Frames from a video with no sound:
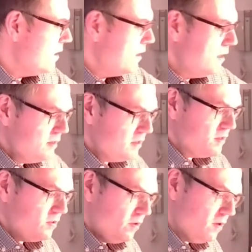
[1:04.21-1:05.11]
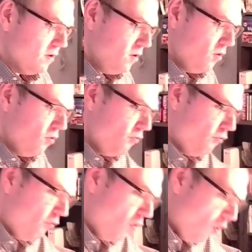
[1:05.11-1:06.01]
is a certain
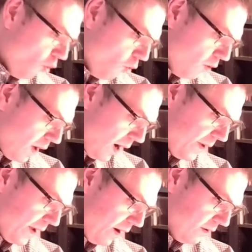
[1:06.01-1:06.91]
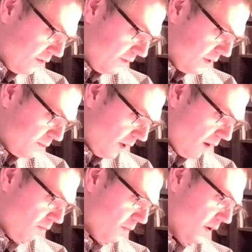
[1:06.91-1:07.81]
flow coming out of this pump.
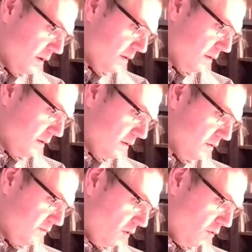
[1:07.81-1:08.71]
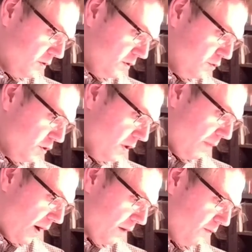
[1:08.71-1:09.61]
Flow is usually
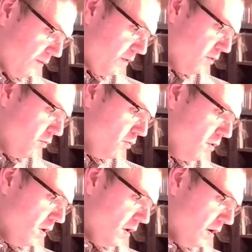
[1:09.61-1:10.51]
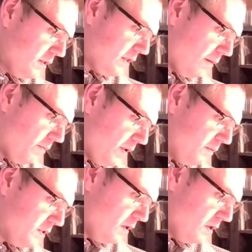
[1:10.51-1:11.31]
marked with Q or sometimes